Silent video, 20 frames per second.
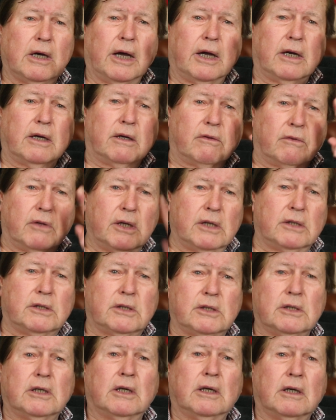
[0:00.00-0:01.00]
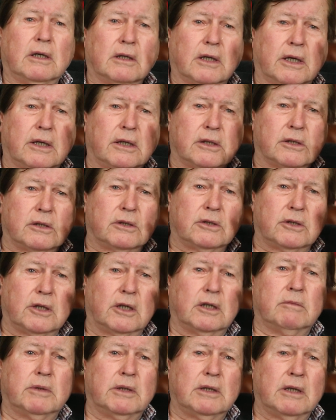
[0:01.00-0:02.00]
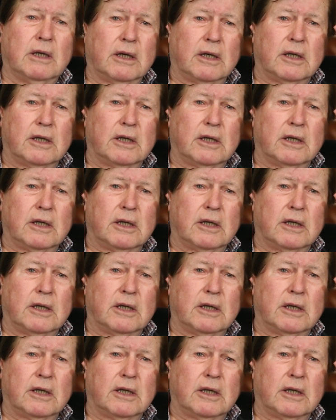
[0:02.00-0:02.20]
And this, ladies and gentlemen,